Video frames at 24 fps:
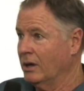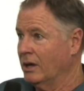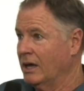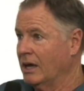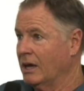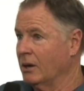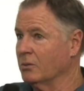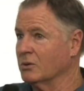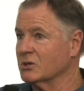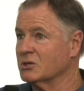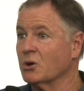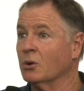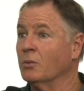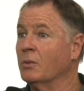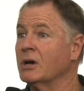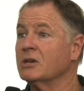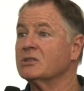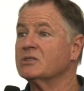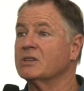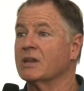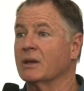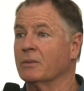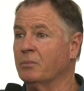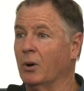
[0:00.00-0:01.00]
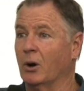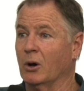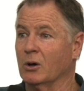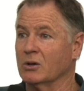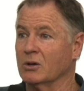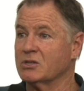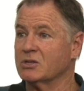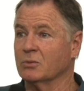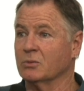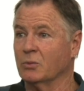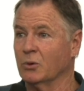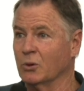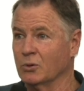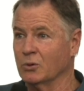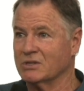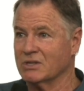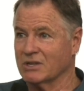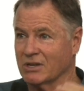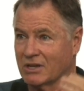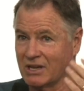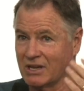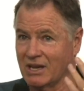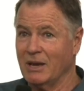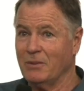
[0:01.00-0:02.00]
it was almost impossible
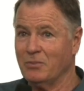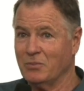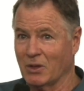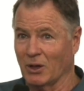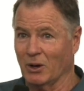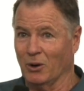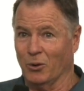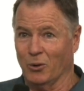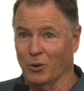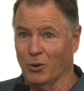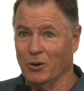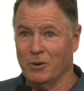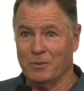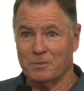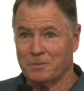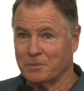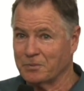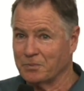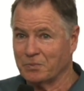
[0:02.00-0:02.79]
to keep the law